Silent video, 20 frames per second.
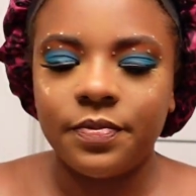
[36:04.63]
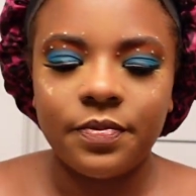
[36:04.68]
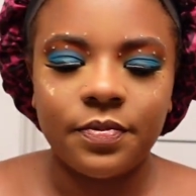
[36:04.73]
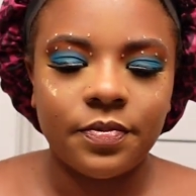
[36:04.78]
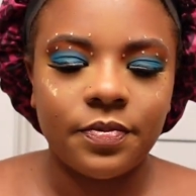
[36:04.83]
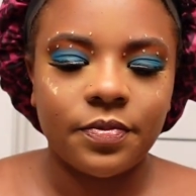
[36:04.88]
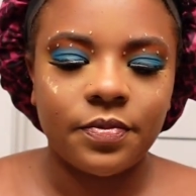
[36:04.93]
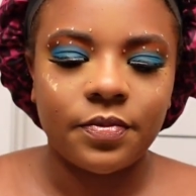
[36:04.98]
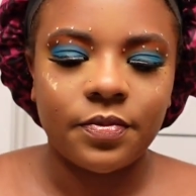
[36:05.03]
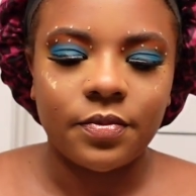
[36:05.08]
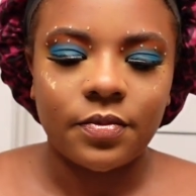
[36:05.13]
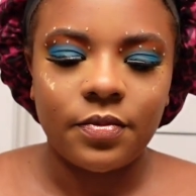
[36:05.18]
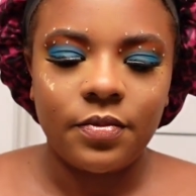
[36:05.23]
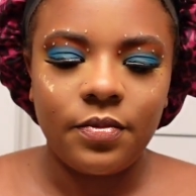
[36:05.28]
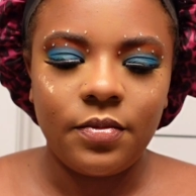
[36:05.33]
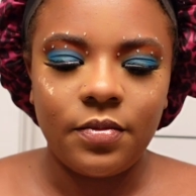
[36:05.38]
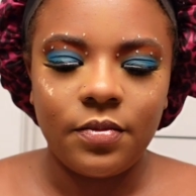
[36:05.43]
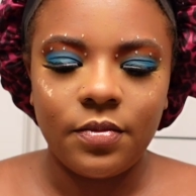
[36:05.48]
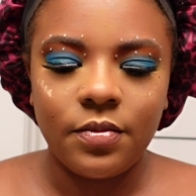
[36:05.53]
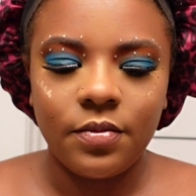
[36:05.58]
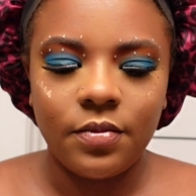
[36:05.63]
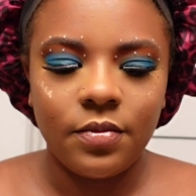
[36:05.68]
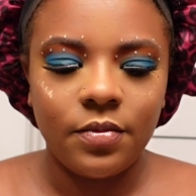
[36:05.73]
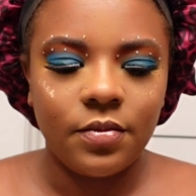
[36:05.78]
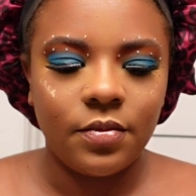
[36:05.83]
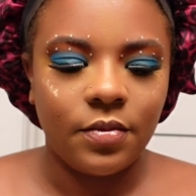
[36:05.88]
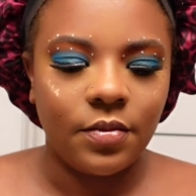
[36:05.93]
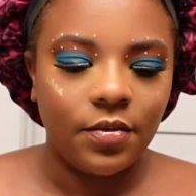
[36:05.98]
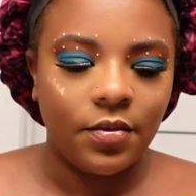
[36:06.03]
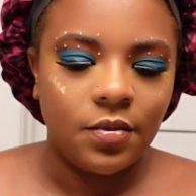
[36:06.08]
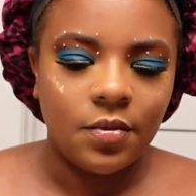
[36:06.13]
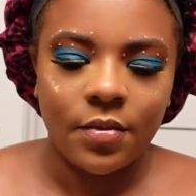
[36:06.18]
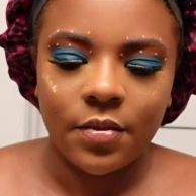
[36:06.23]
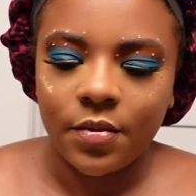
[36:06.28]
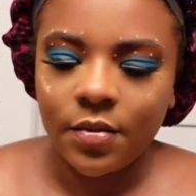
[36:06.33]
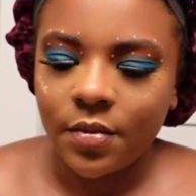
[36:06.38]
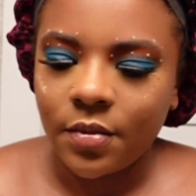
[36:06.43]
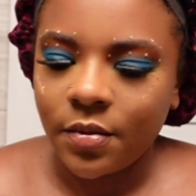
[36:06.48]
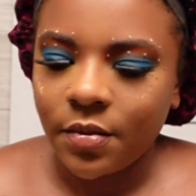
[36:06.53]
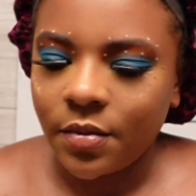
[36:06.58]

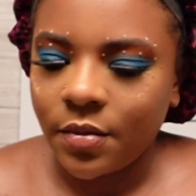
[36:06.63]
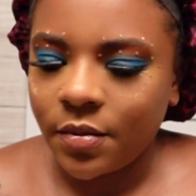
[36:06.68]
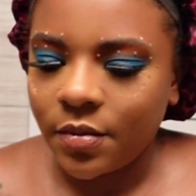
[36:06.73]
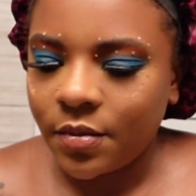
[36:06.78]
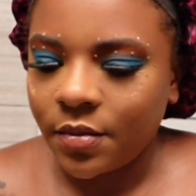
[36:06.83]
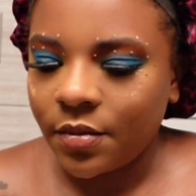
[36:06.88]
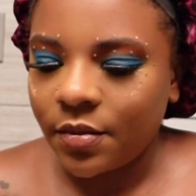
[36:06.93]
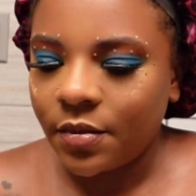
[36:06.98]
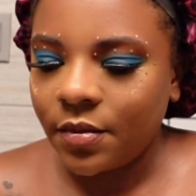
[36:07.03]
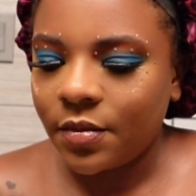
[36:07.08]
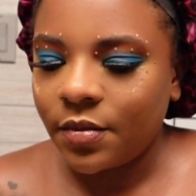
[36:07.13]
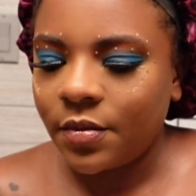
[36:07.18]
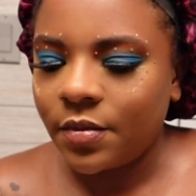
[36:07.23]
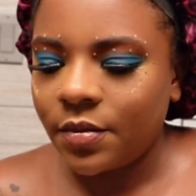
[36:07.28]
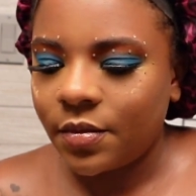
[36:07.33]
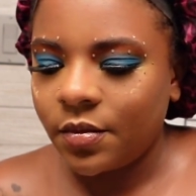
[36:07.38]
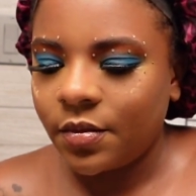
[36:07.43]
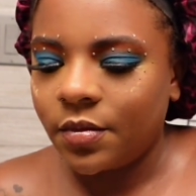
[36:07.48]
Nothing is said.